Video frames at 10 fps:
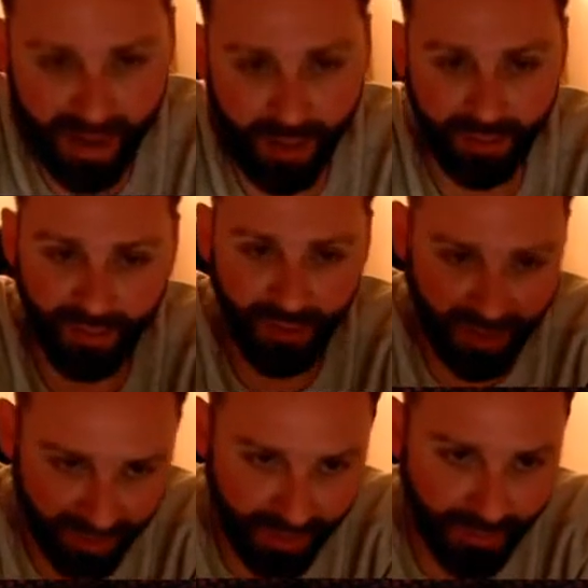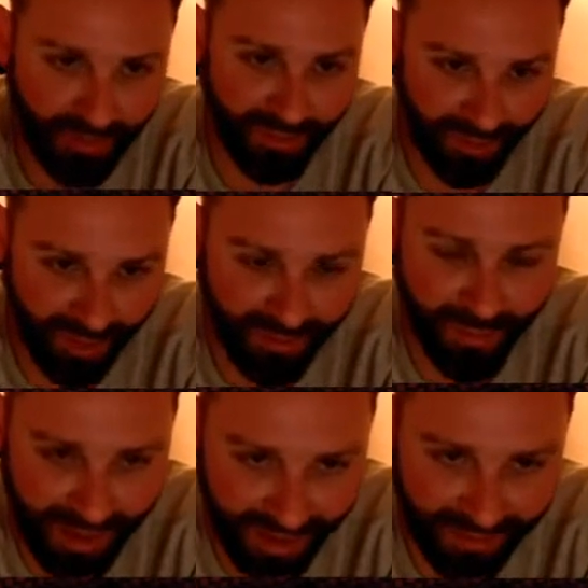power steering pump driven off the
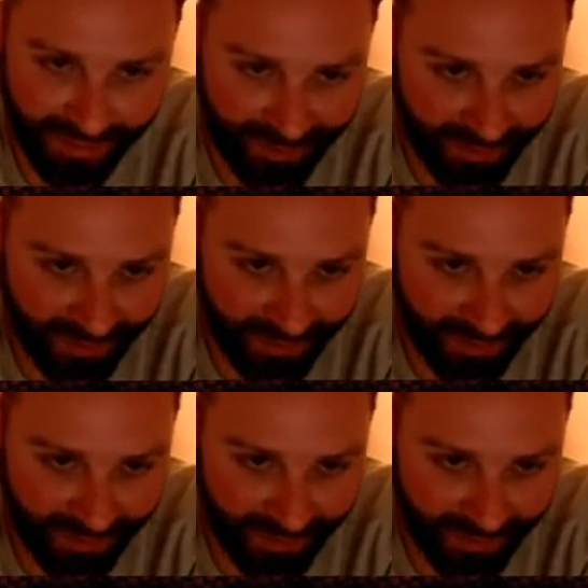back of it.